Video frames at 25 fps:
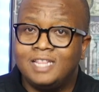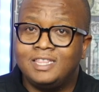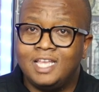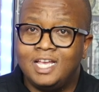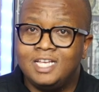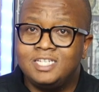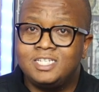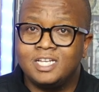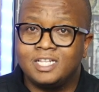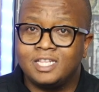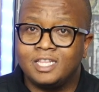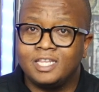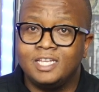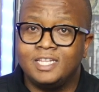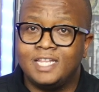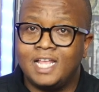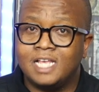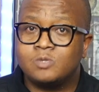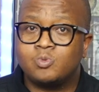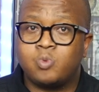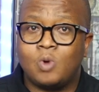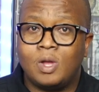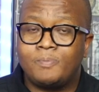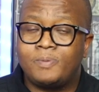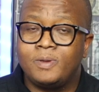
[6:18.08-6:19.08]
allegedly.
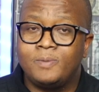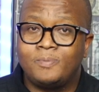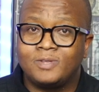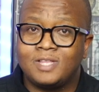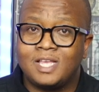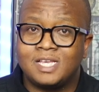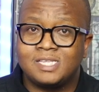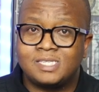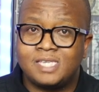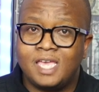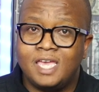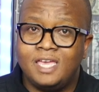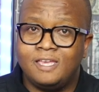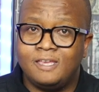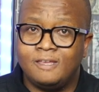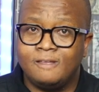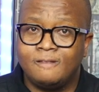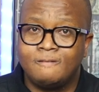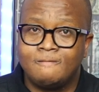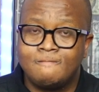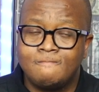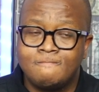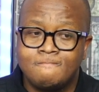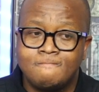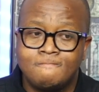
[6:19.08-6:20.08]
That's what people are
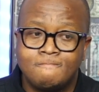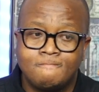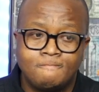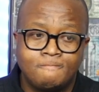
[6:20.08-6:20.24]
saying.